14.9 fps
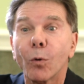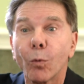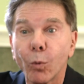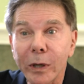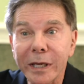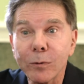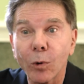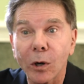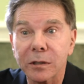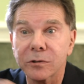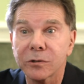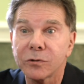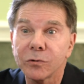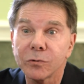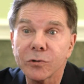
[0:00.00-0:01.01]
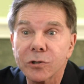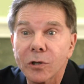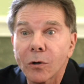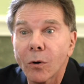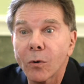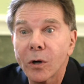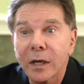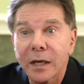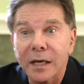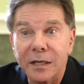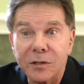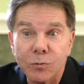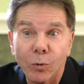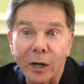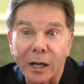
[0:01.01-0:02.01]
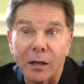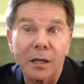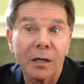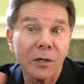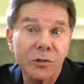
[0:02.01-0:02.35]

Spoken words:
we want to do so as well.